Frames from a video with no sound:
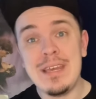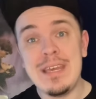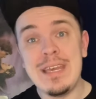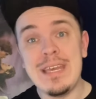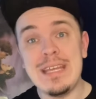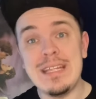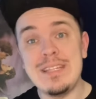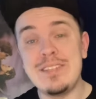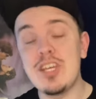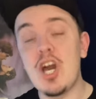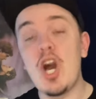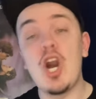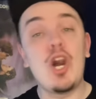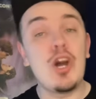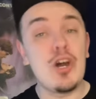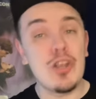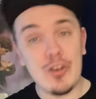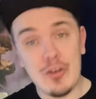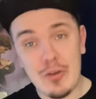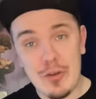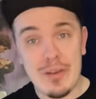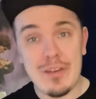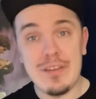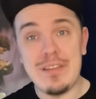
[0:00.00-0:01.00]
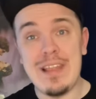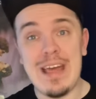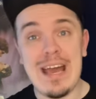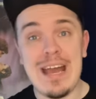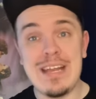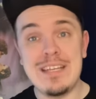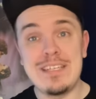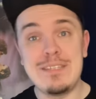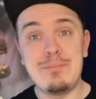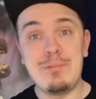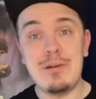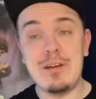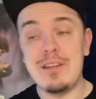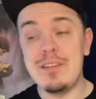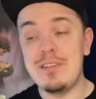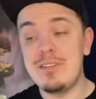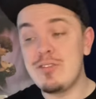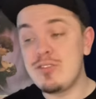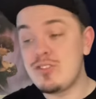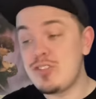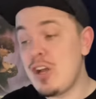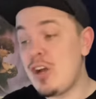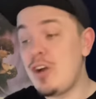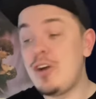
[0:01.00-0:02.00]
It's honor in that, but
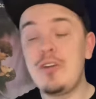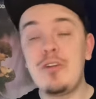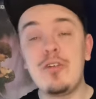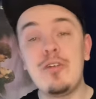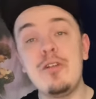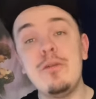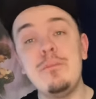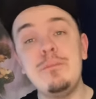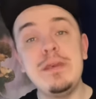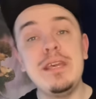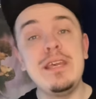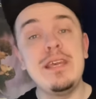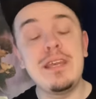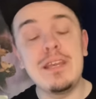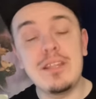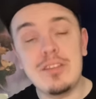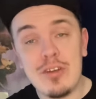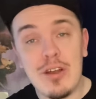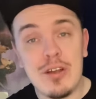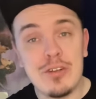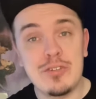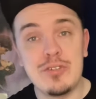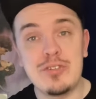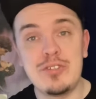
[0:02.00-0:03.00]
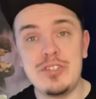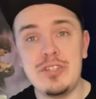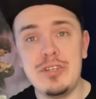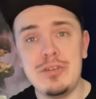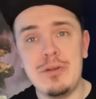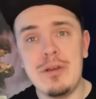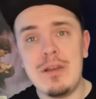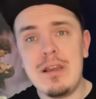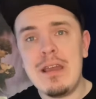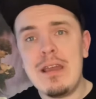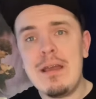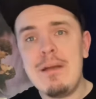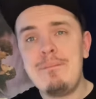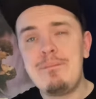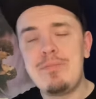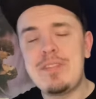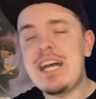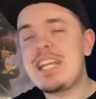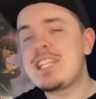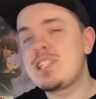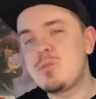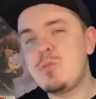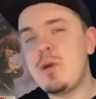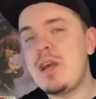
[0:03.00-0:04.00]
there's honor in being a doctor too
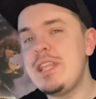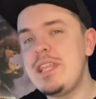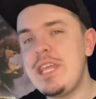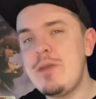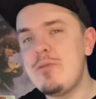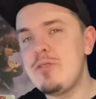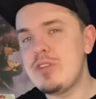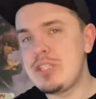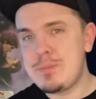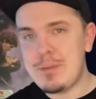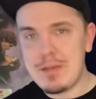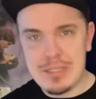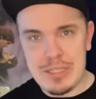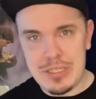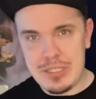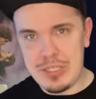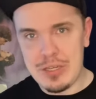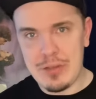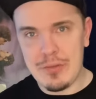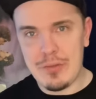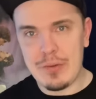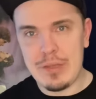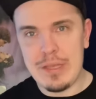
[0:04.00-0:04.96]
that's why they respect each other.